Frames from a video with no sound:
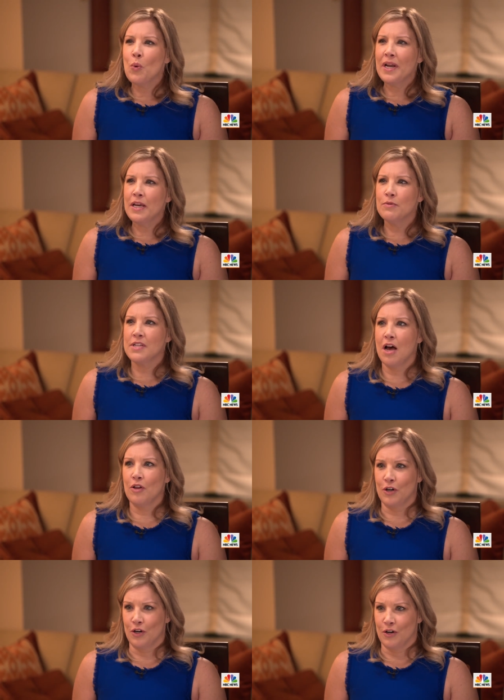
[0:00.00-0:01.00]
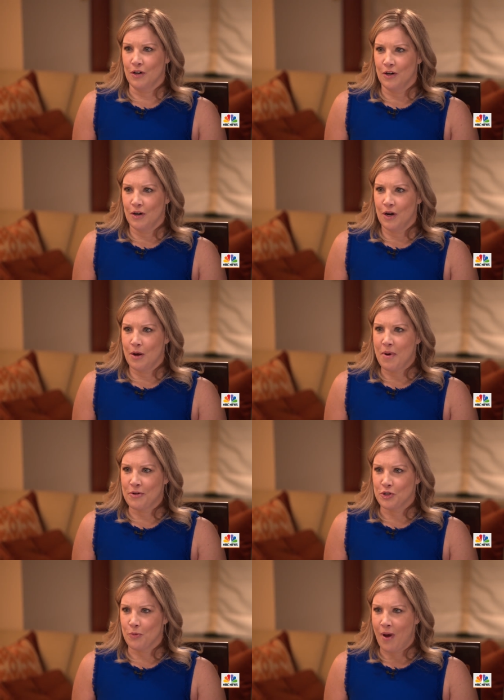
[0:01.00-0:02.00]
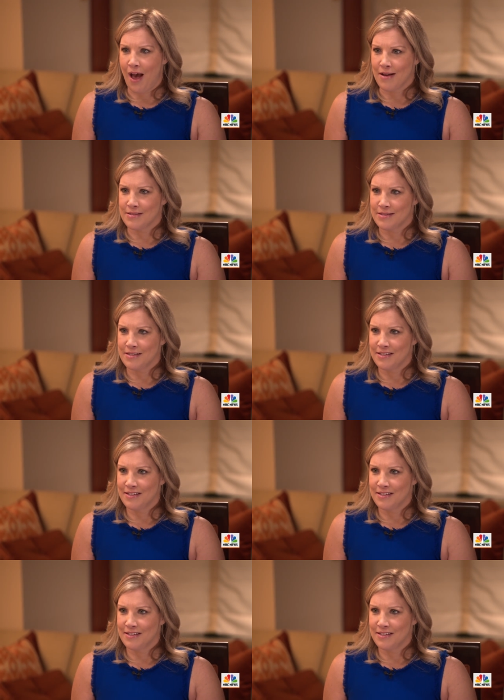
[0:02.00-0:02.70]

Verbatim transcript: what do you tell her about your past?